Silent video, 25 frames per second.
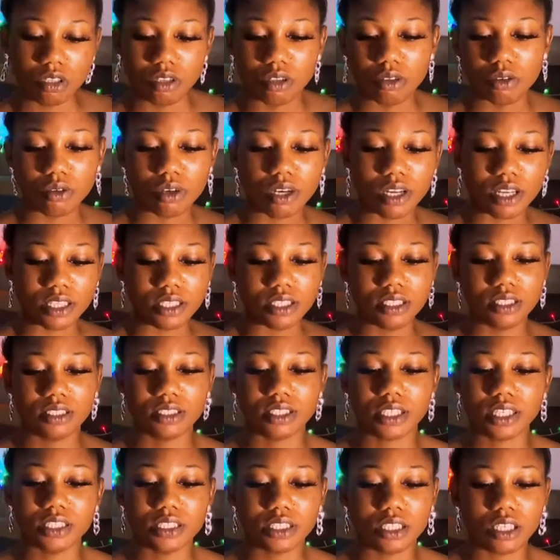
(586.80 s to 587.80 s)
Look at this
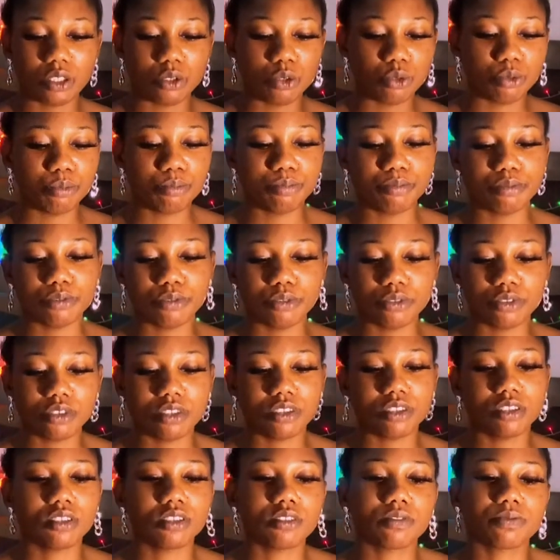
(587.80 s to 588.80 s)
eyeshadow
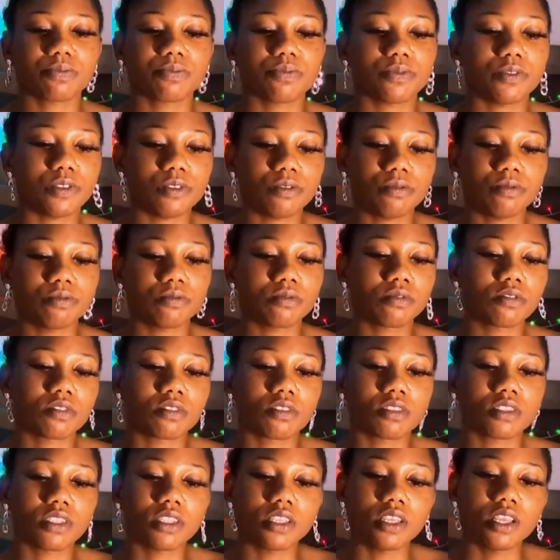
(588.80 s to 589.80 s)
brush.
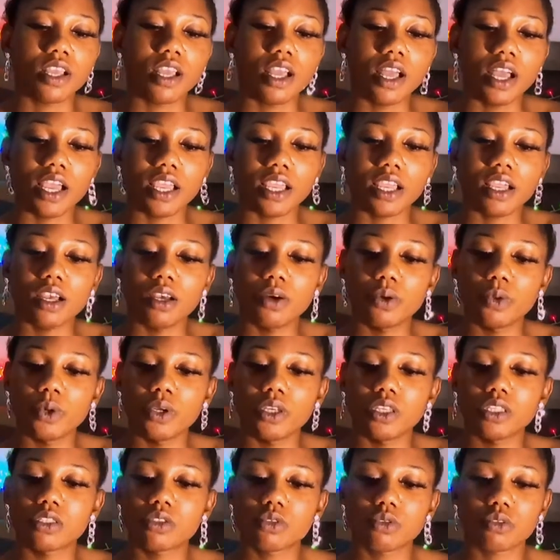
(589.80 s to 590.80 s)
I can't
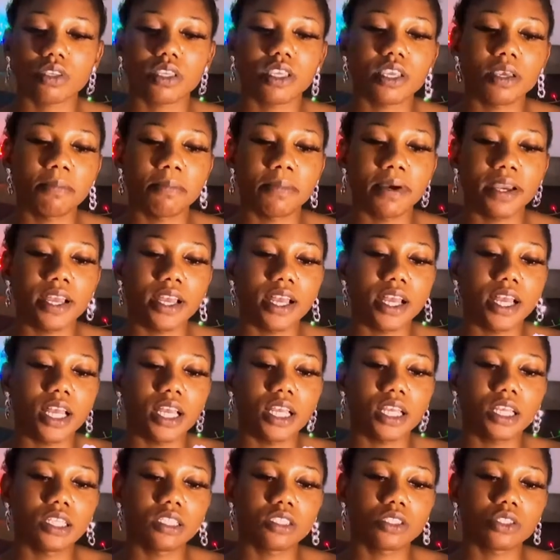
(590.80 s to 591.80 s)
wait to get my
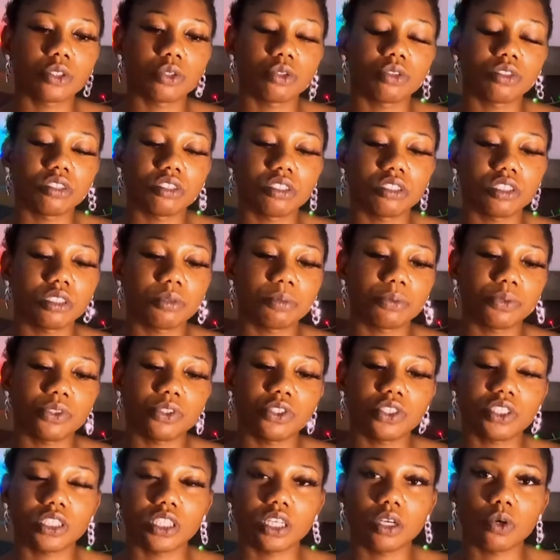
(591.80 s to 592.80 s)
hands on this
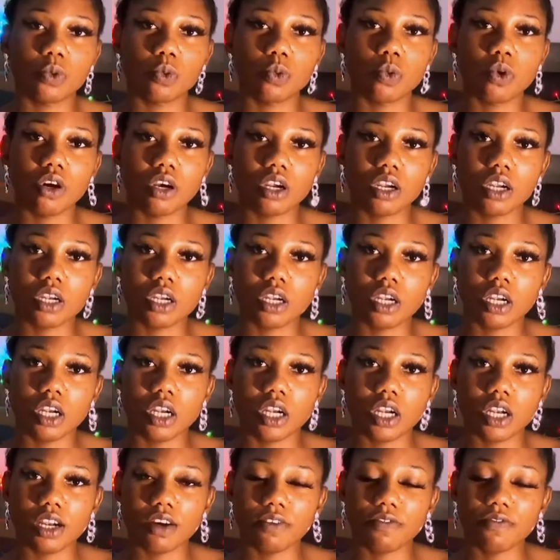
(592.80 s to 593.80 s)
brush and work
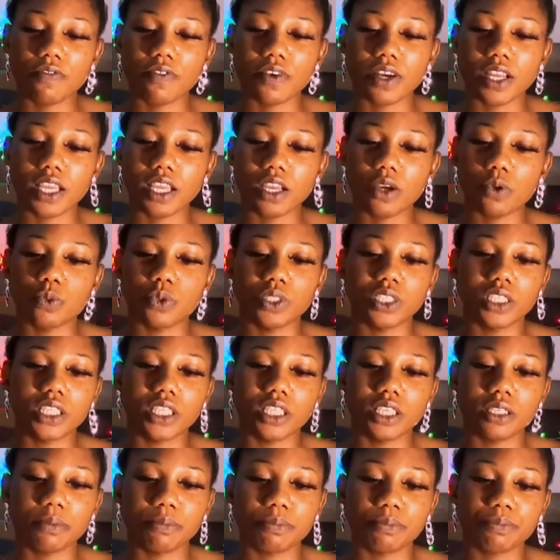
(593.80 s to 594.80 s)
fire with
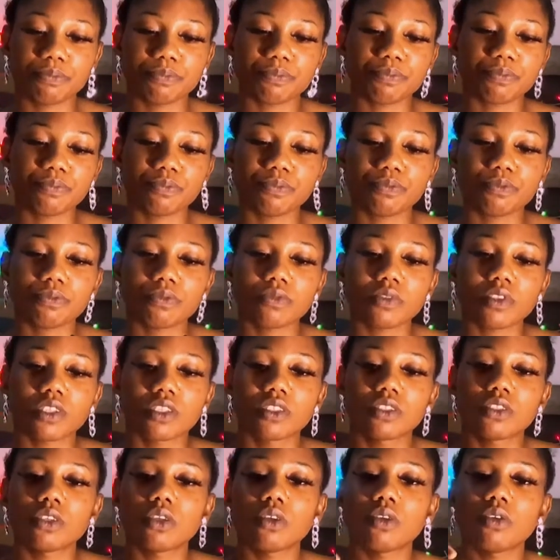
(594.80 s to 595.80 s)
them.
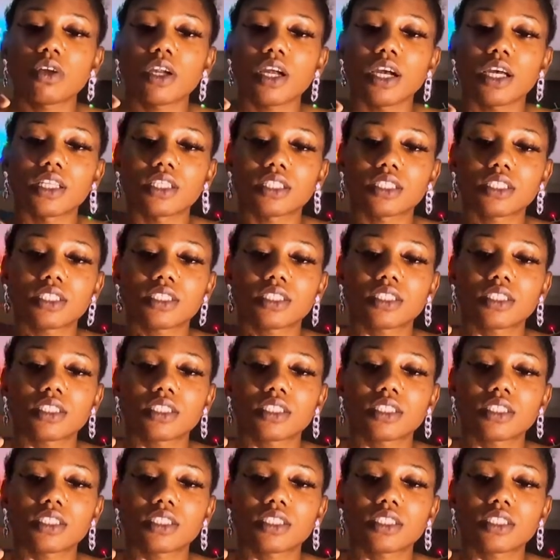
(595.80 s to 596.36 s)
So look at.